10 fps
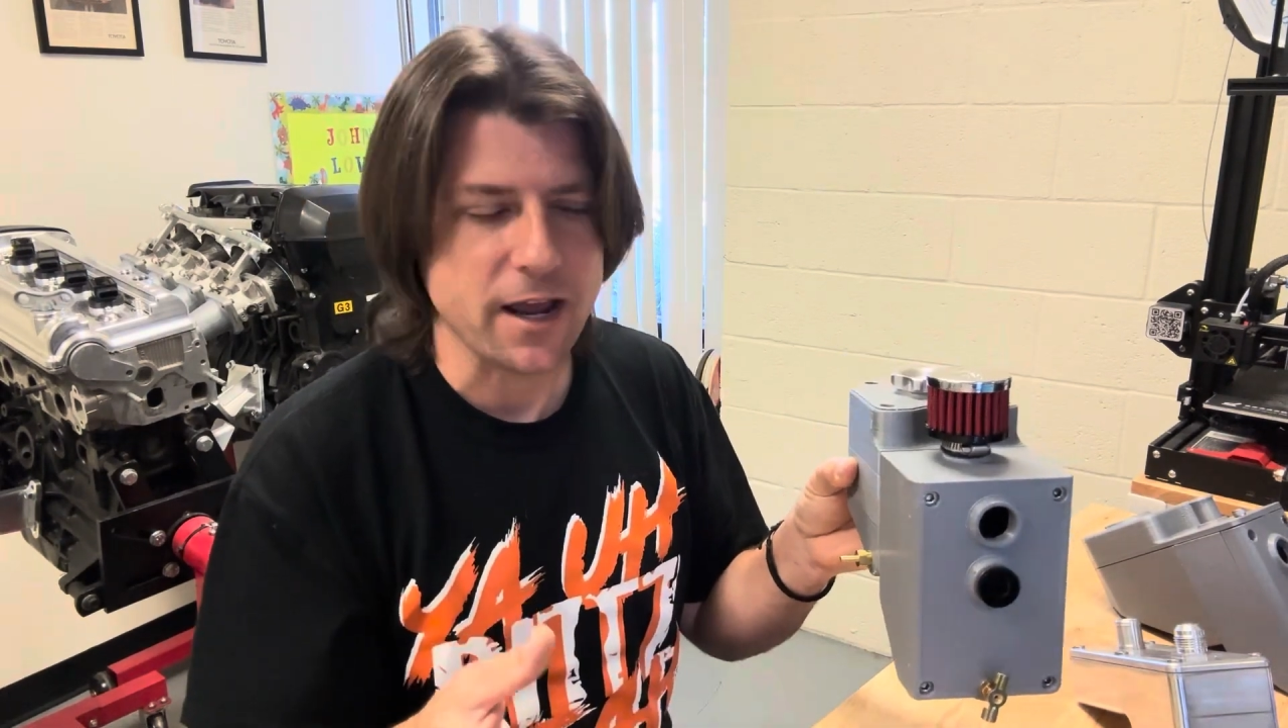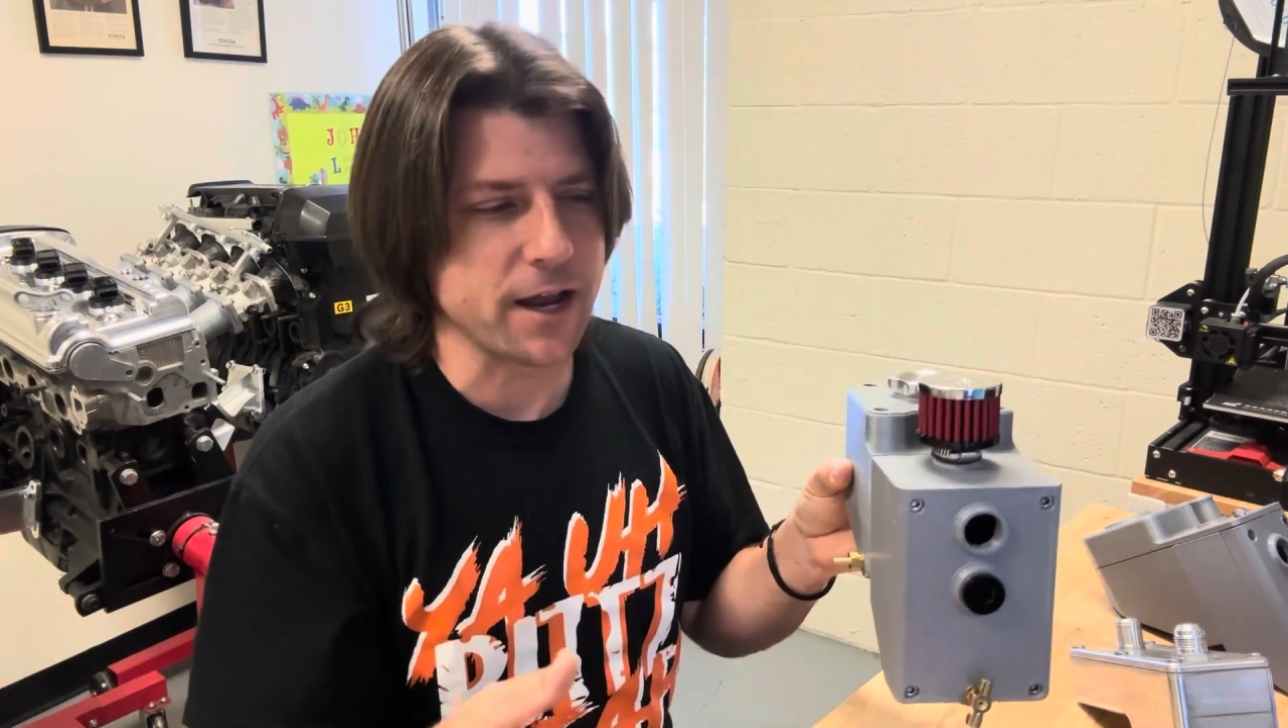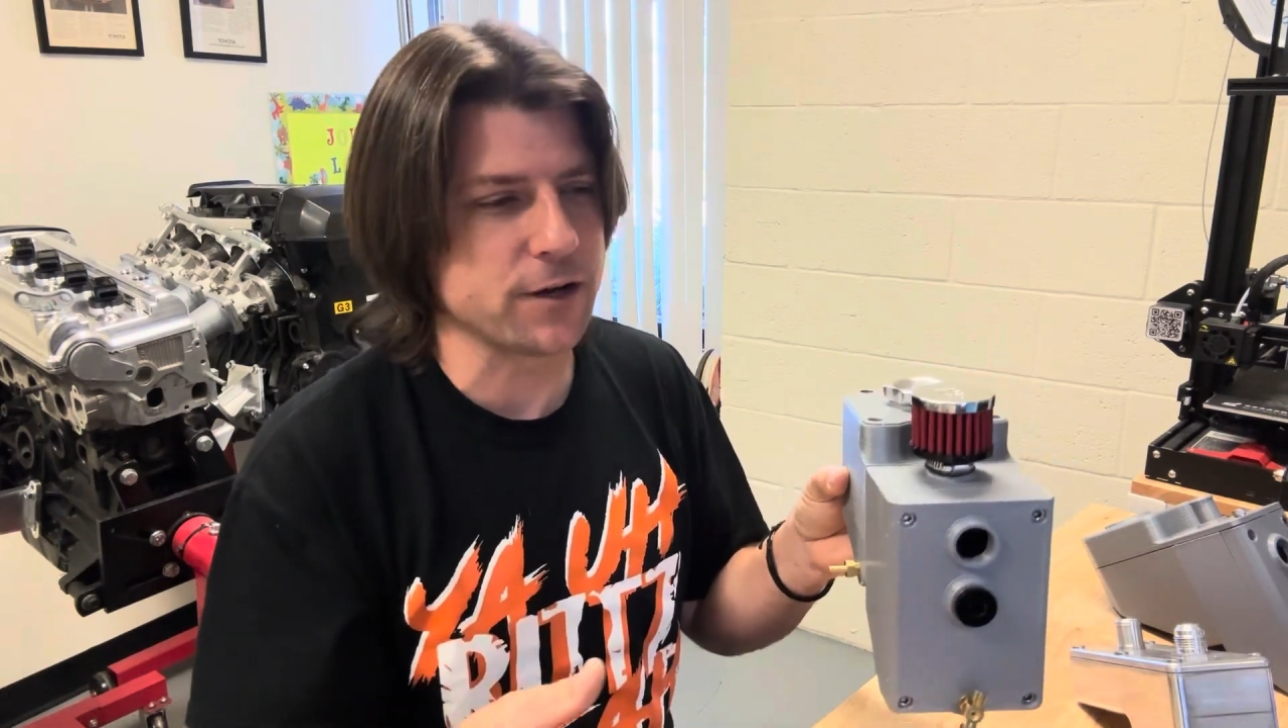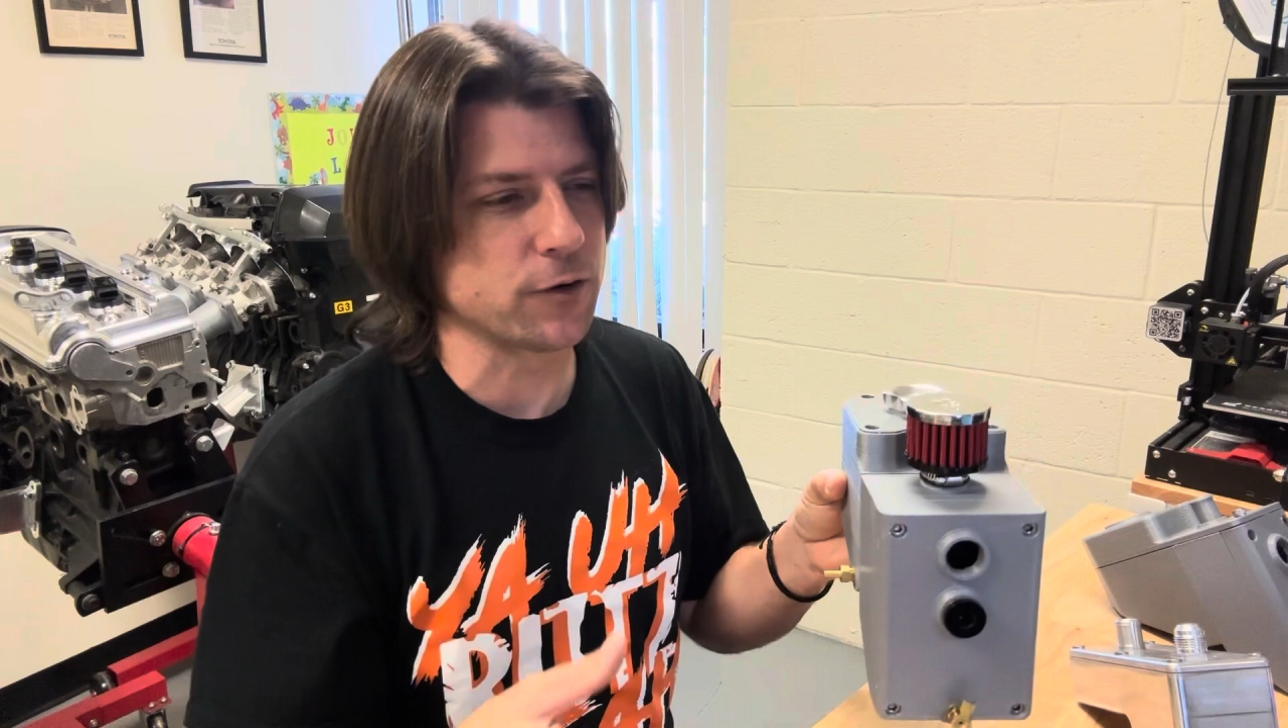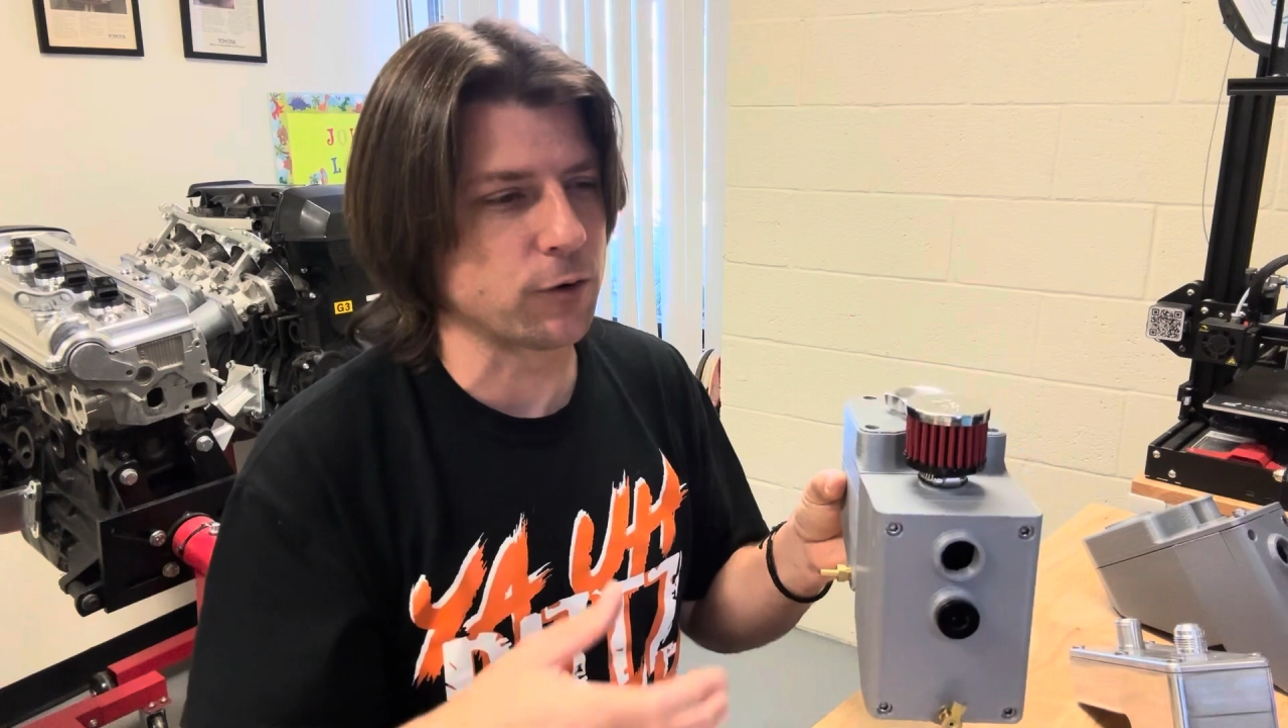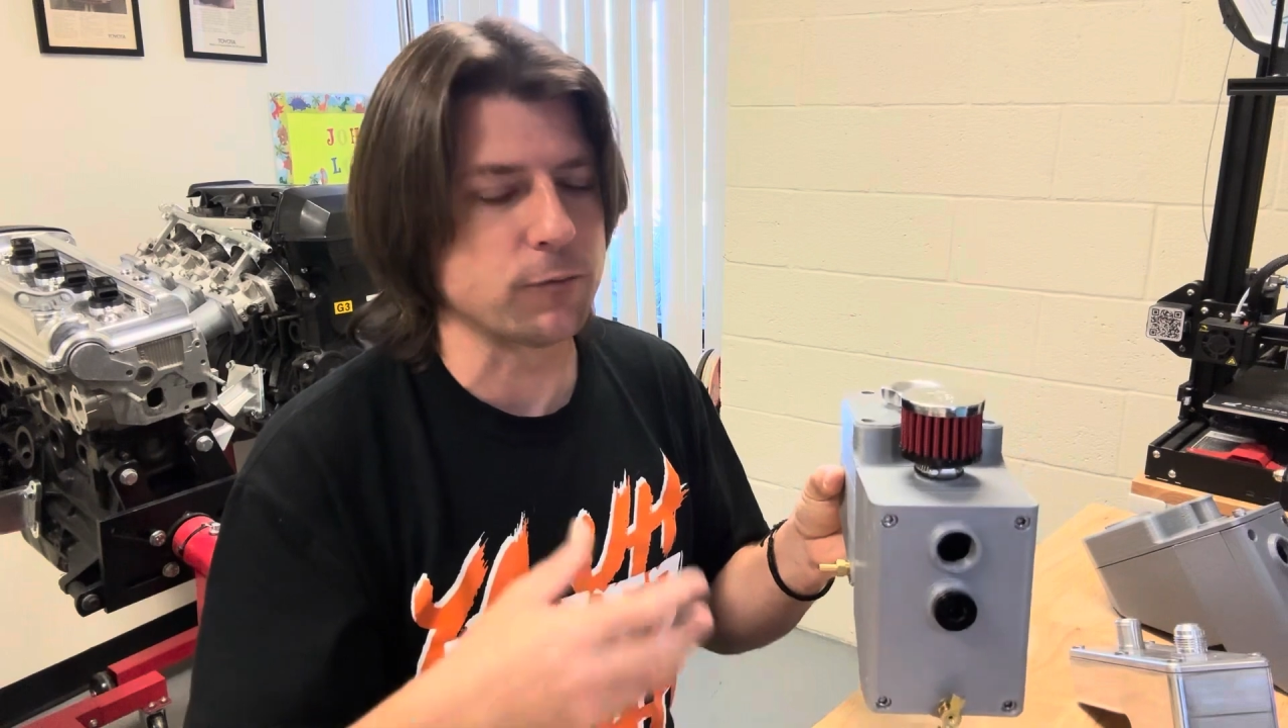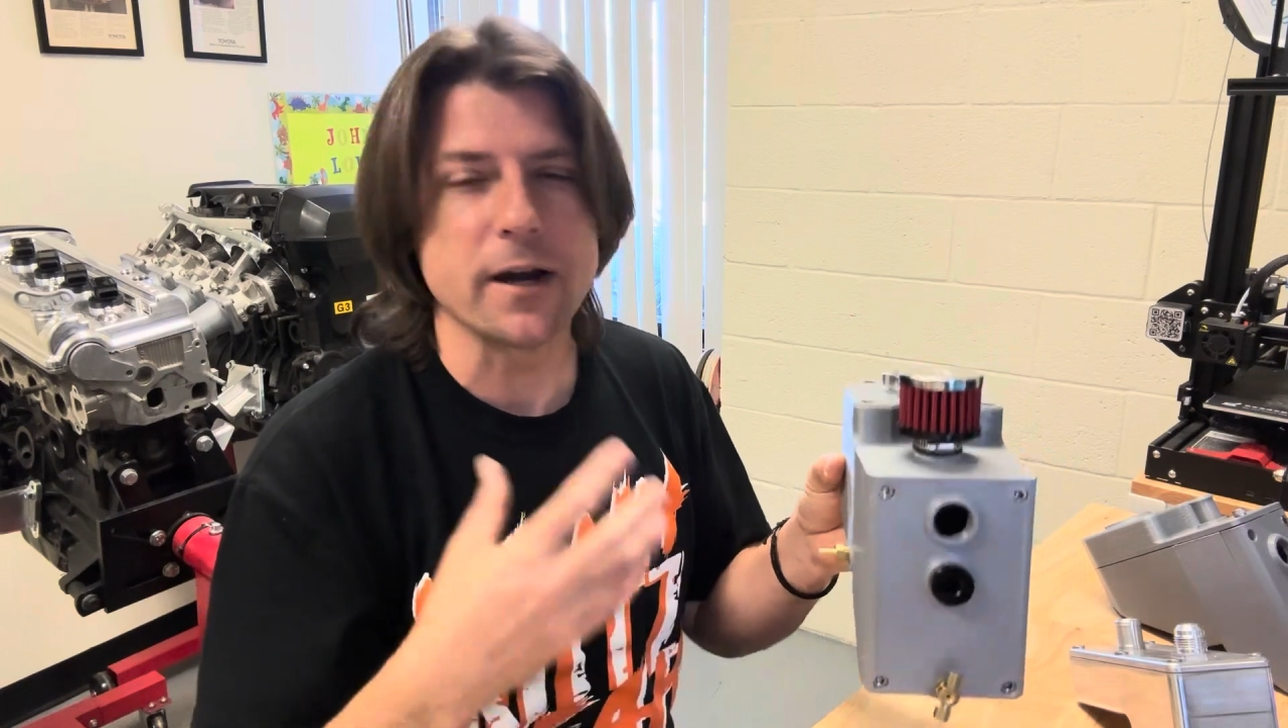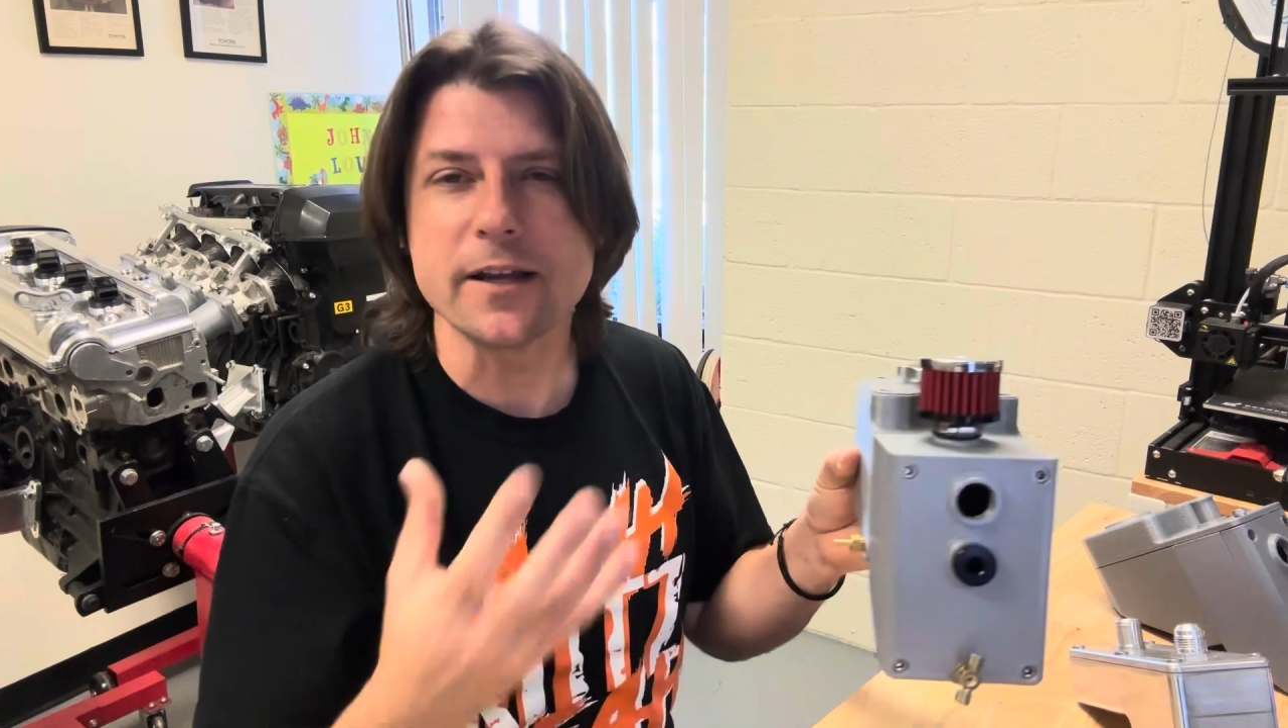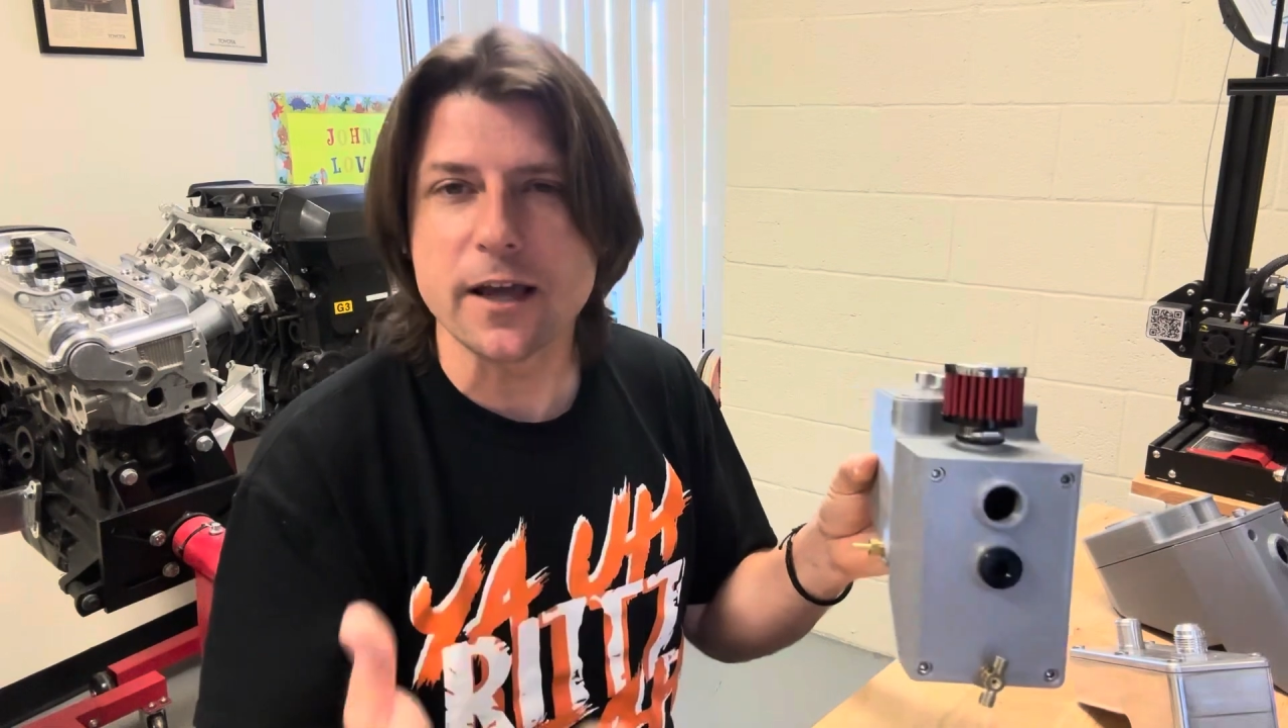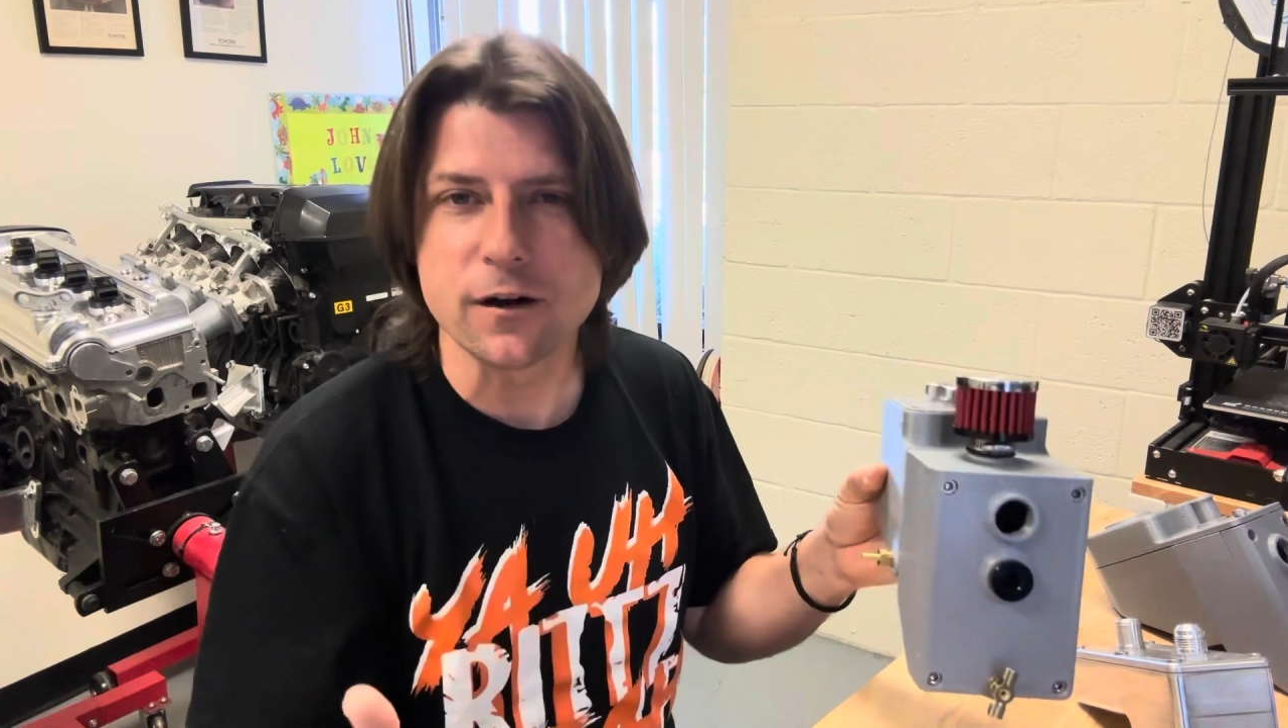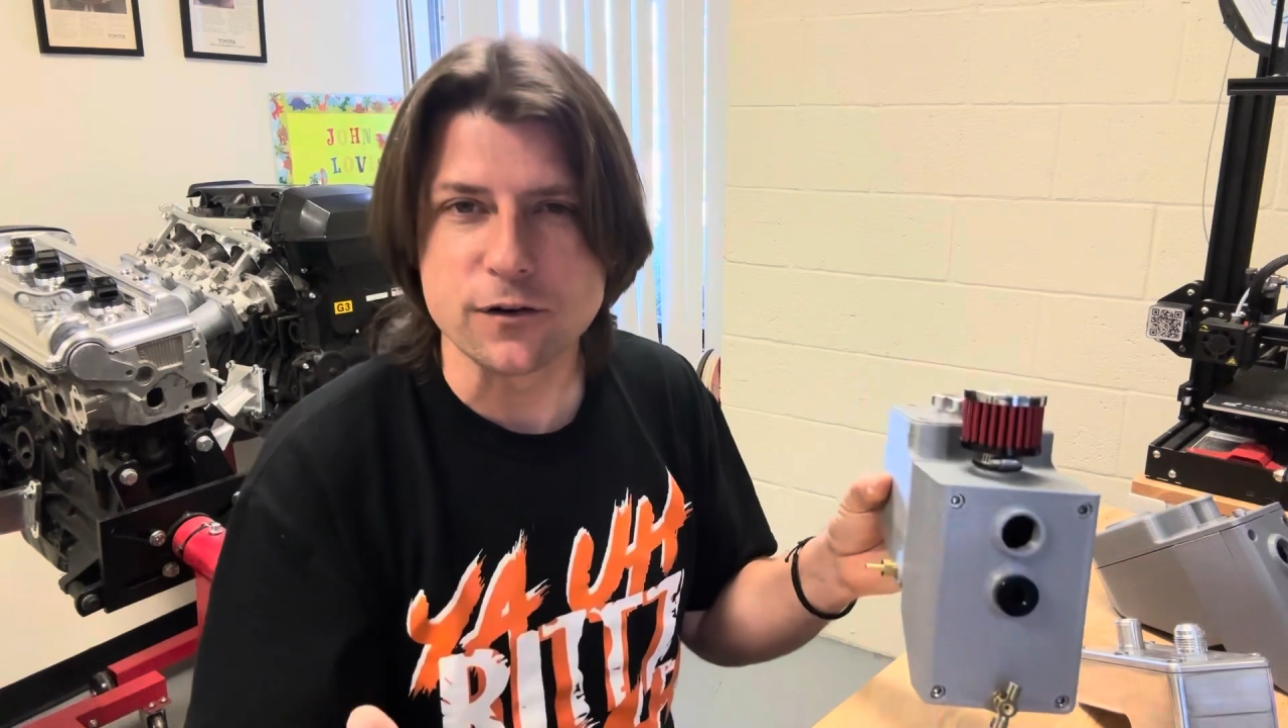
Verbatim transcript: and your radiator